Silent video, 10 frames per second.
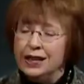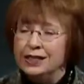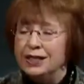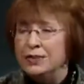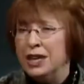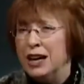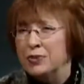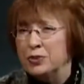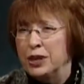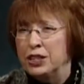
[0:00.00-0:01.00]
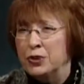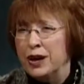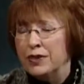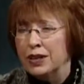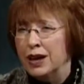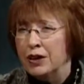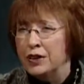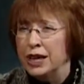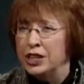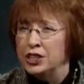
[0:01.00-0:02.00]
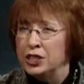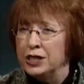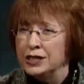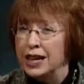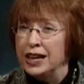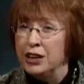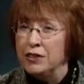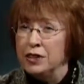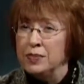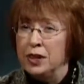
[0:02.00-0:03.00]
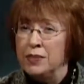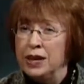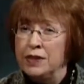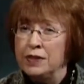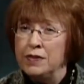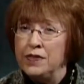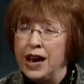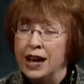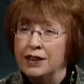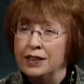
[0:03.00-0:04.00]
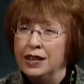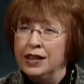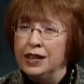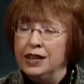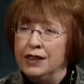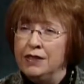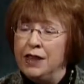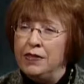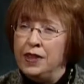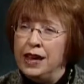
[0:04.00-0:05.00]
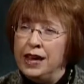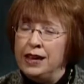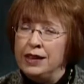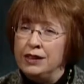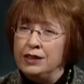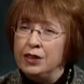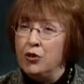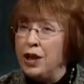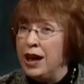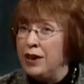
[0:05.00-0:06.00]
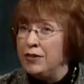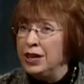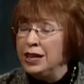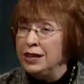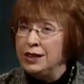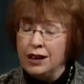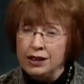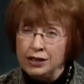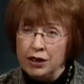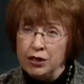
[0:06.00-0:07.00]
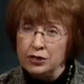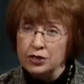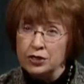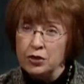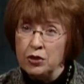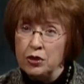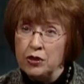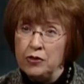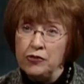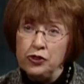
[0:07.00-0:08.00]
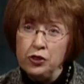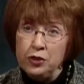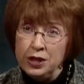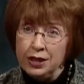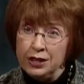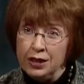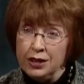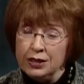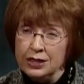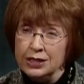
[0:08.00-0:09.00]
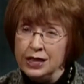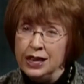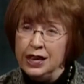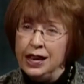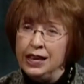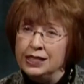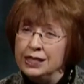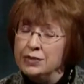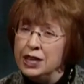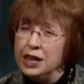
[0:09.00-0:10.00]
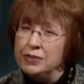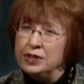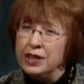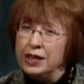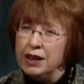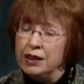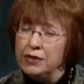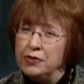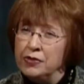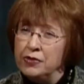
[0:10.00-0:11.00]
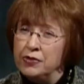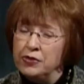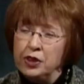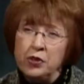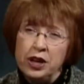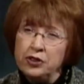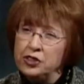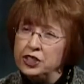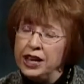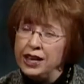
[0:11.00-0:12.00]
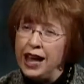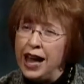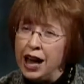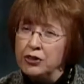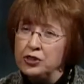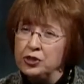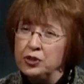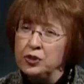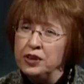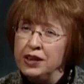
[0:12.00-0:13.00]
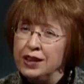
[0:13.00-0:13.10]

Sometimes when I travel in congregations, I hear them lament the fact that they don't have any young adults or few young adults, and then sometimes they kind of don't understand how to